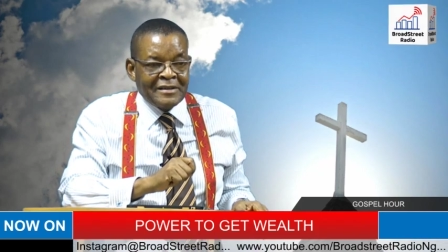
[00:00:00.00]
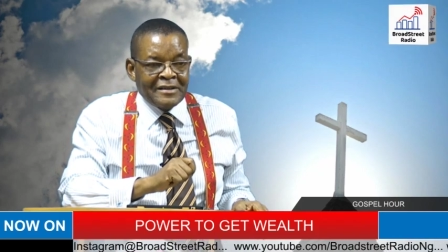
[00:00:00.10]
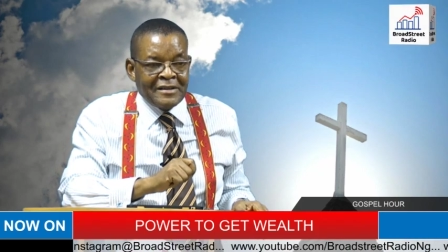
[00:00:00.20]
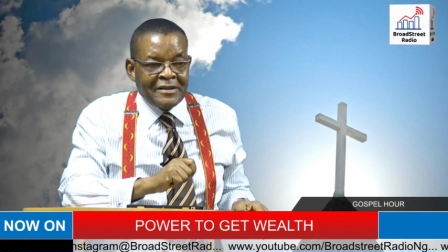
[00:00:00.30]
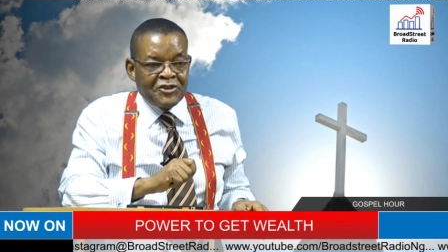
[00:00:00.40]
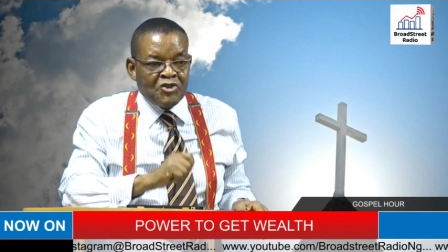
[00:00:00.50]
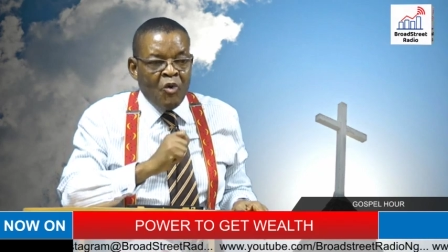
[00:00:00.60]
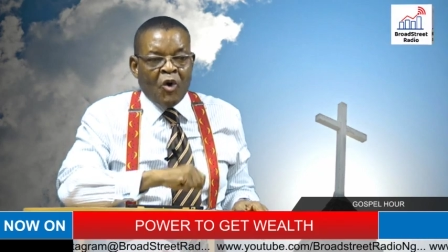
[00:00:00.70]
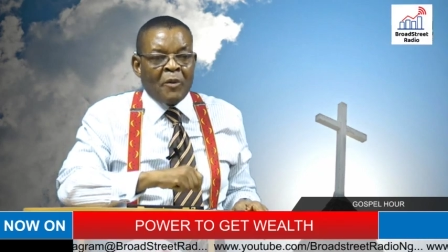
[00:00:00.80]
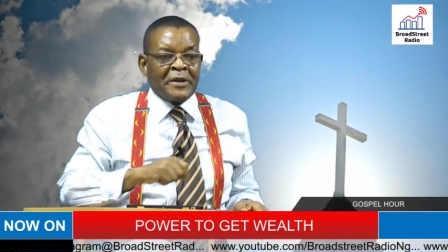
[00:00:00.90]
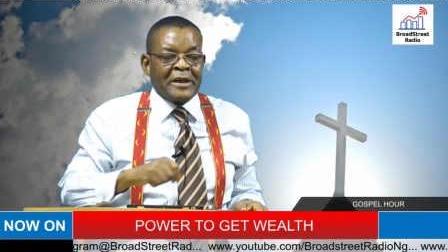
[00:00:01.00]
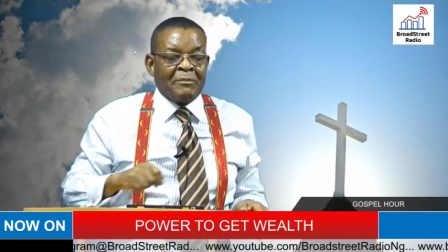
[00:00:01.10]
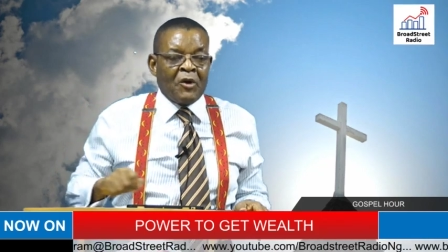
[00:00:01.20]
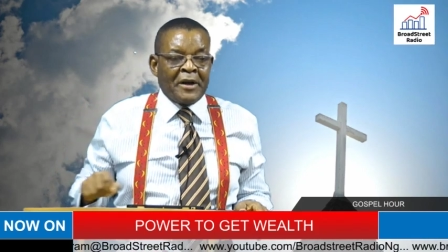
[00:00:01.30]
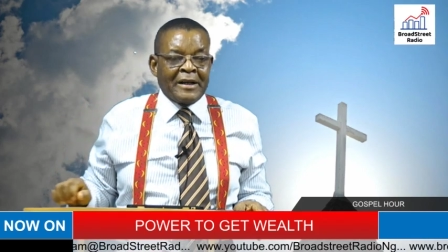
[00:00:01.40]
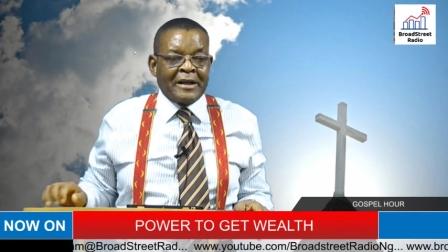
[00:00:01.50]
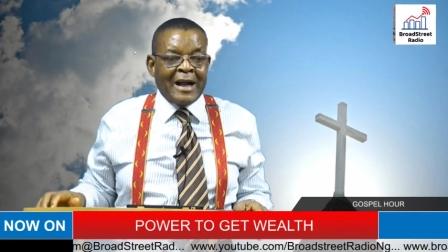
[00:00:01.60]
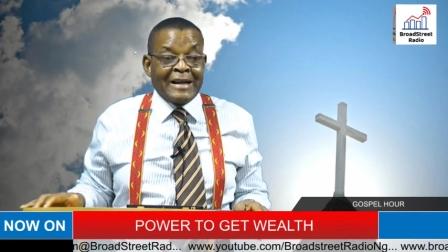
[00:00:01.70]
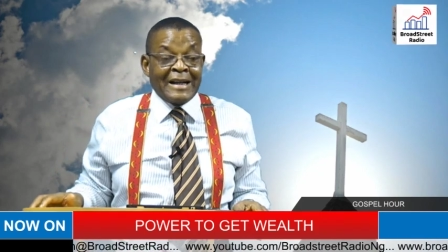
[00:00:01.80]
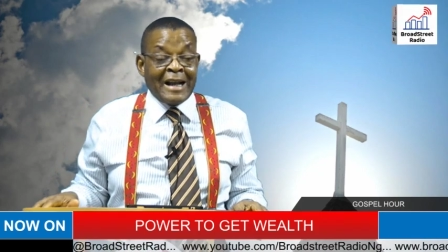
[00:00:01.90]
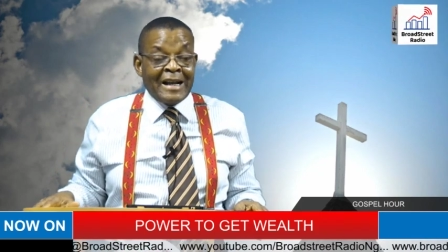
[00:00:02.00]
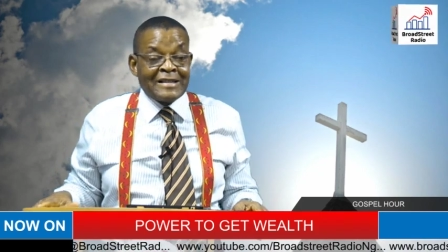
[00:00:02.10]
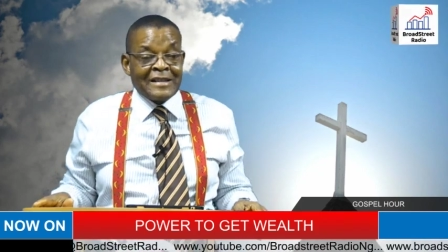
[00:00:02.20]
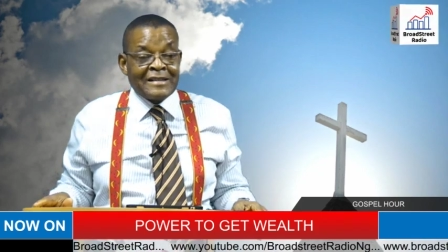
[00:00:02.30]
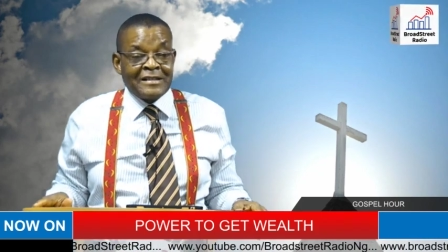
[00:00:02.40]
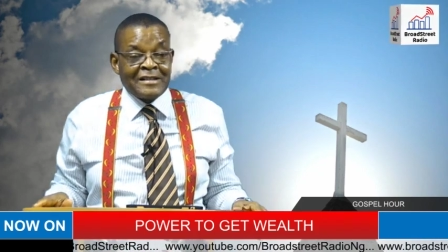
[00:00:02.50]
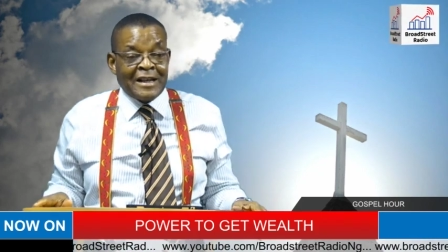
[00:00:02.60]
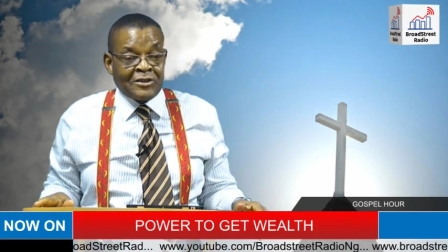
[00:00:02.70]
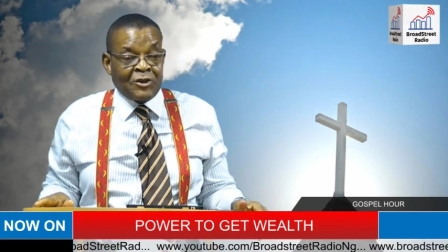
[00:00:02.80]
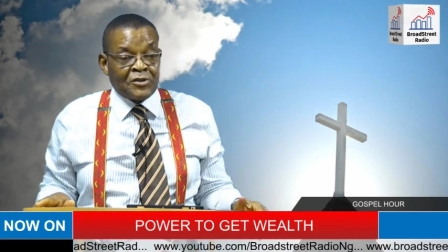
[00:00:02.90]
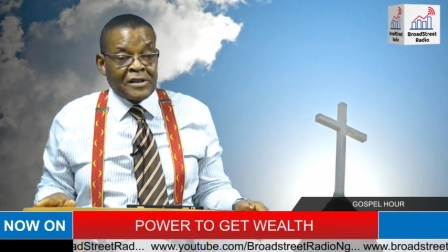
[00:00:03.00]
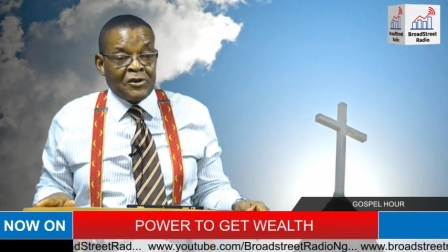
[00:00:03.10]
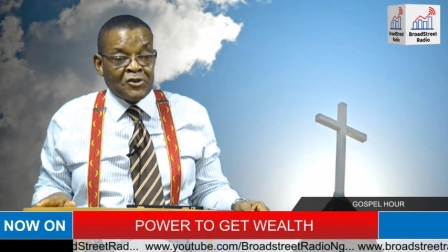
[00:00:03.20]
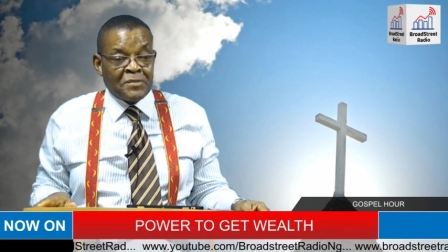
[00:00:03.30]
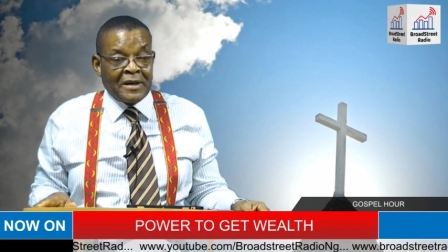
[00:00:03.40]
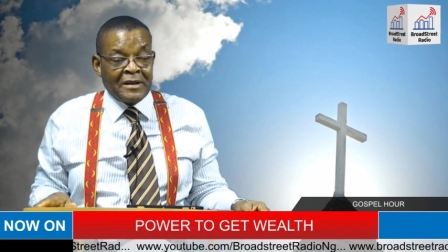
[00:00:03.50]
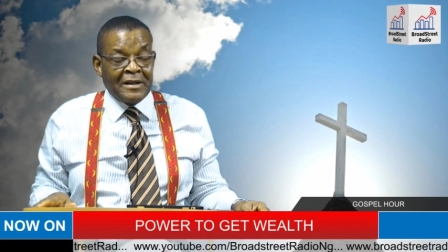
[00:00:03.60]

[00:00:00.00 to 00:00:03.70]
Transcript: She woke up in the morning and realized that she has lost the husband.